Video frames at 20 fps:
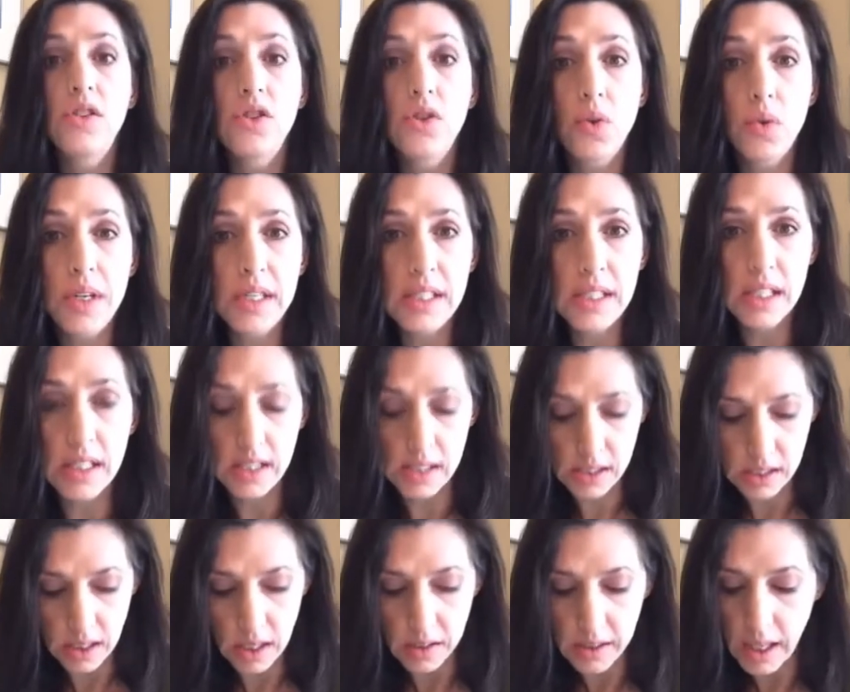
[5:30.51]

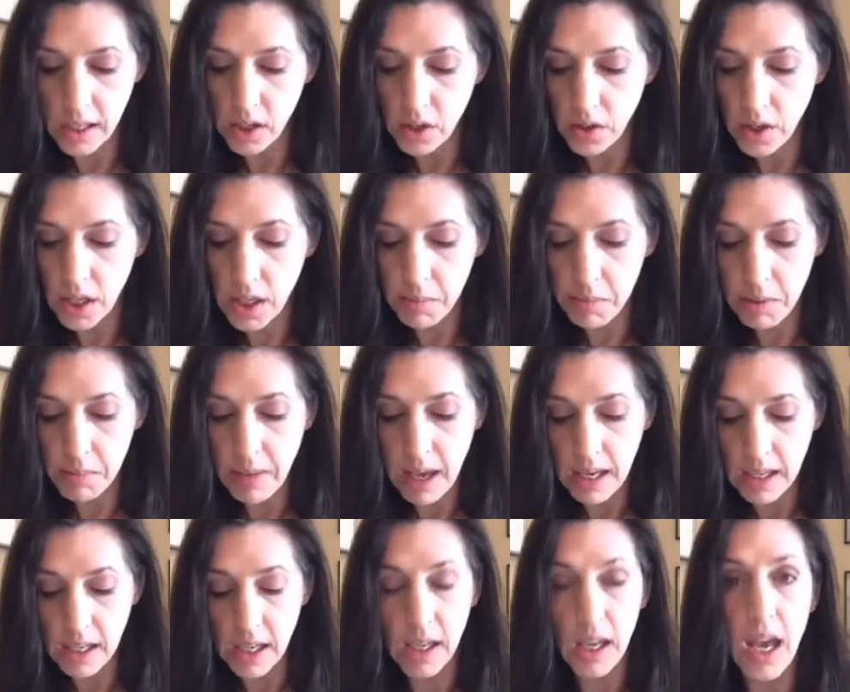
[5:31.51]
choices that you need to be
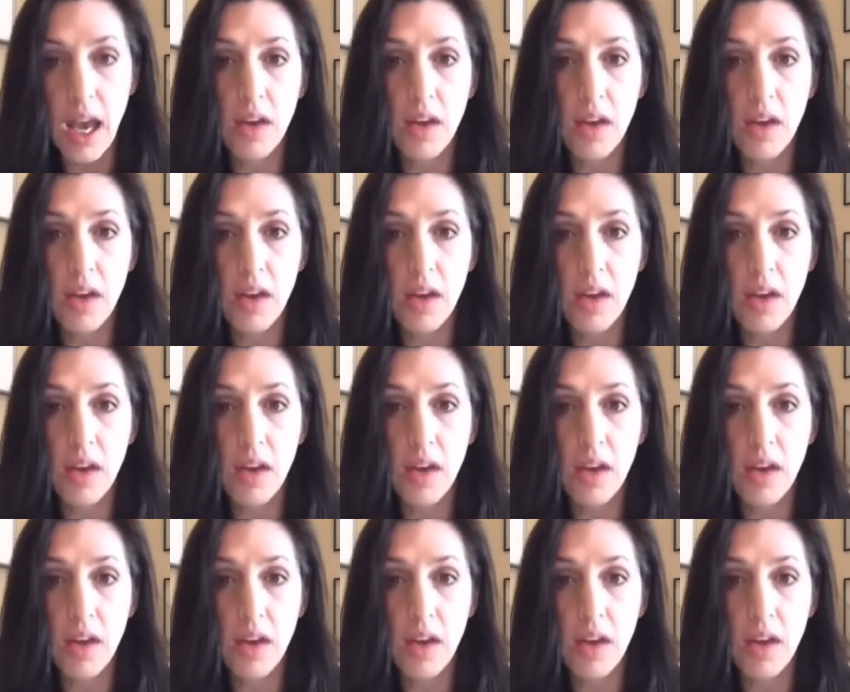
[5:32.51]
making?